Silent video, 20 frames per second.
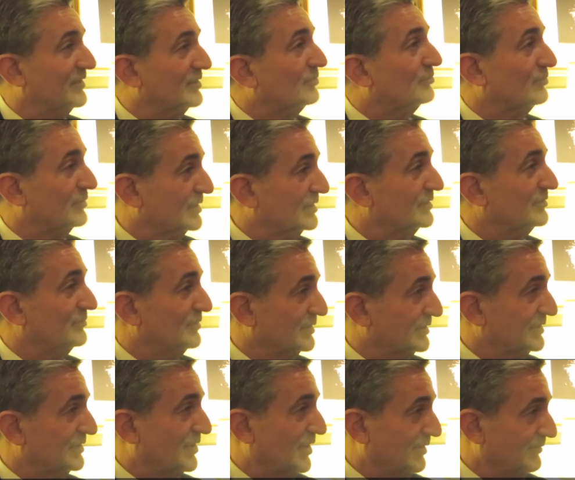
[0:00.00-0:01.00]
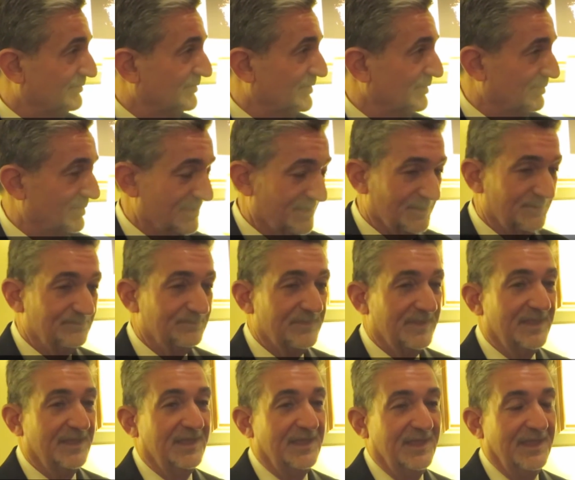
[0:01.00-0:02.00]
feel really, really comfortable,
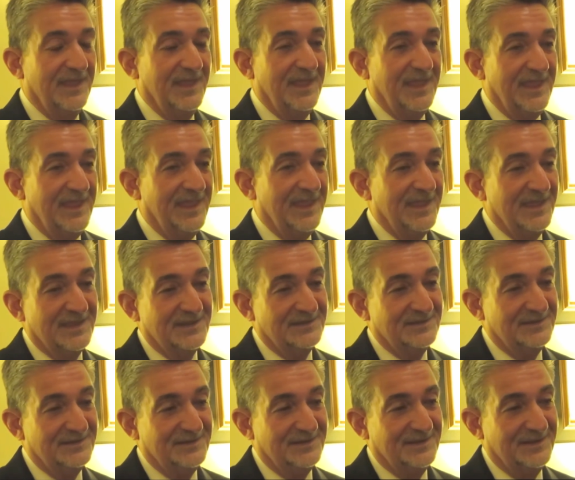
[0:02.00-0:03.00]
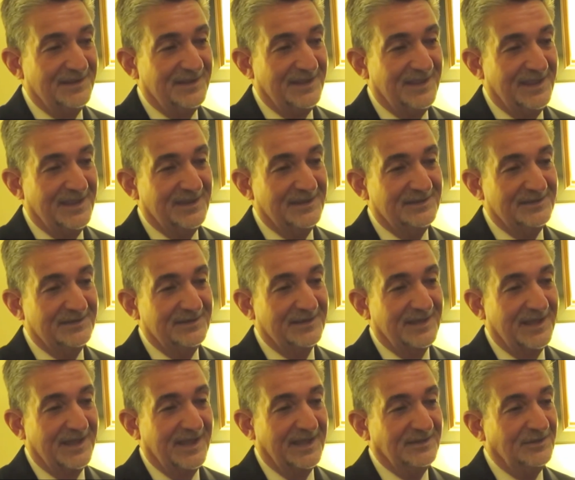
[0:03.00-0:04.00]
and
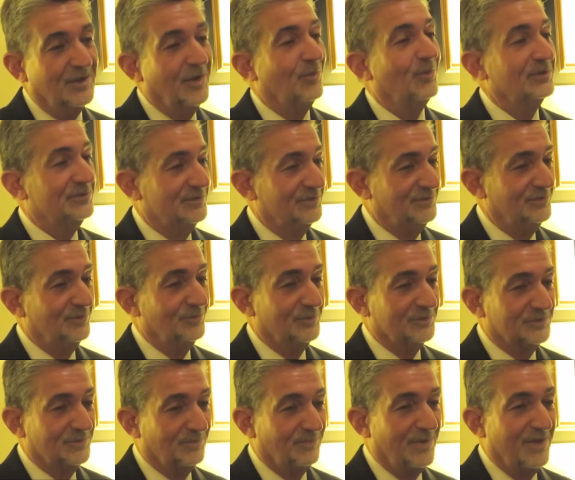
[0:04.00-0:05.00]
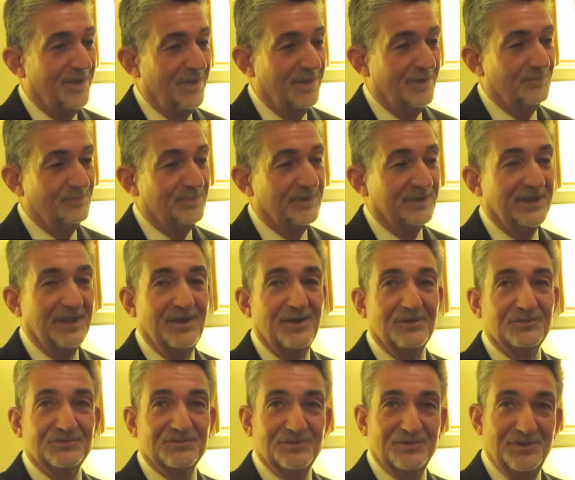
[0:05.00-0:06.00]
I know what to do with the ball, but I
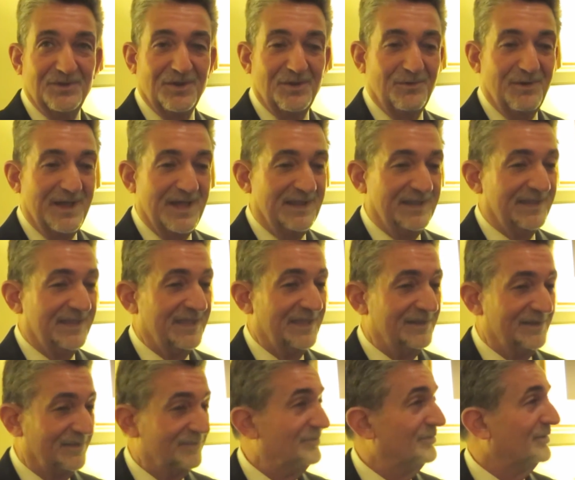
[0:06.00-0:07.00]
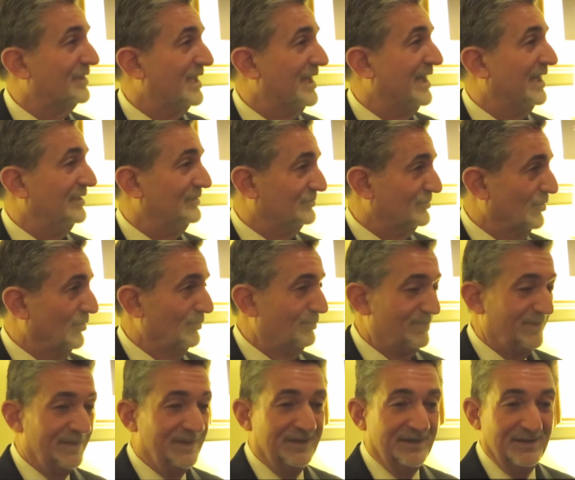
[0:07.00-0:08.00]
also know how to get other guys
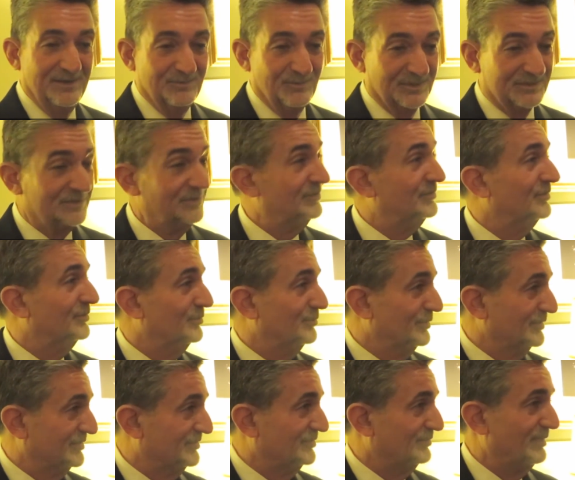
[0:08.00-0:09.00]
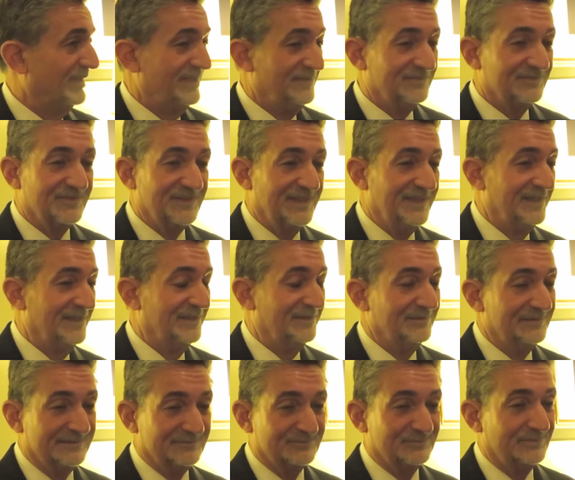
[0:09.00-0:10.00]
open and what to do with spacing
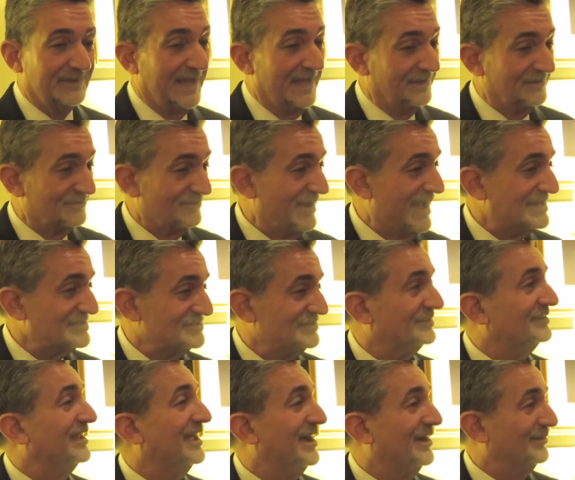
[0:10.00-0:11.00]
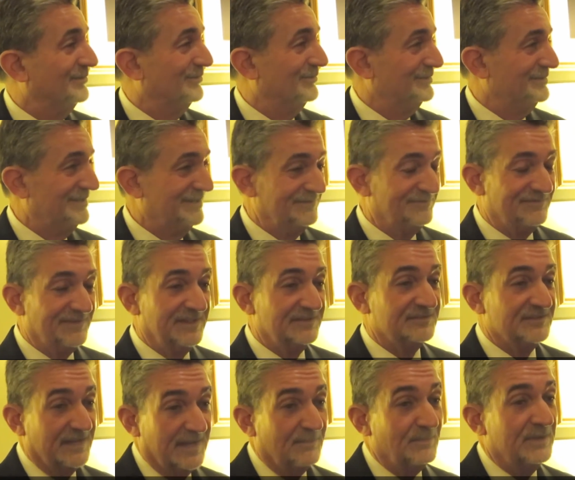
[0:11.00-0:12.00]
and how to ratchet down on
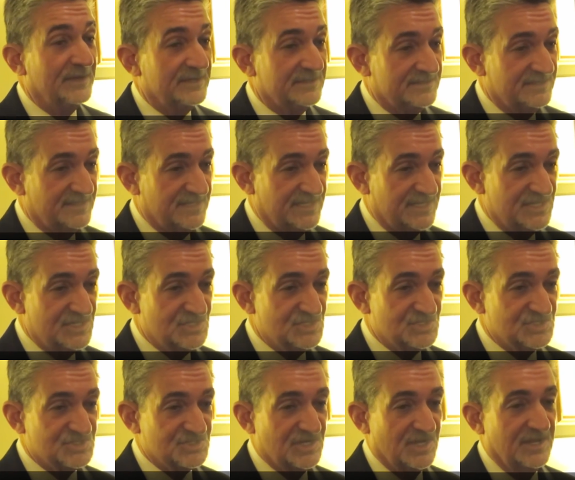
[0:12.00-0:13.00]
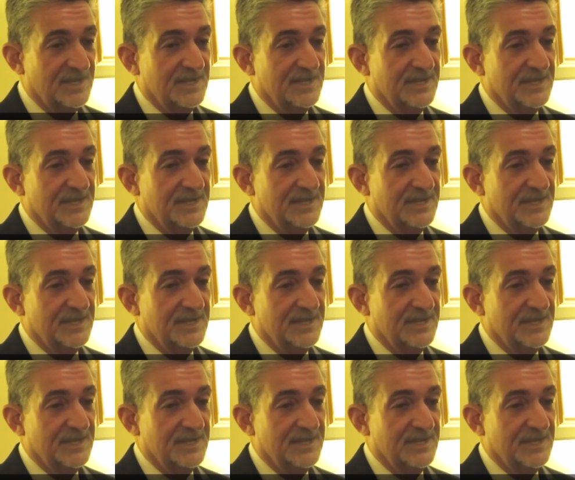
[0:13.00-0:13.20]
defense. And I'm going to teach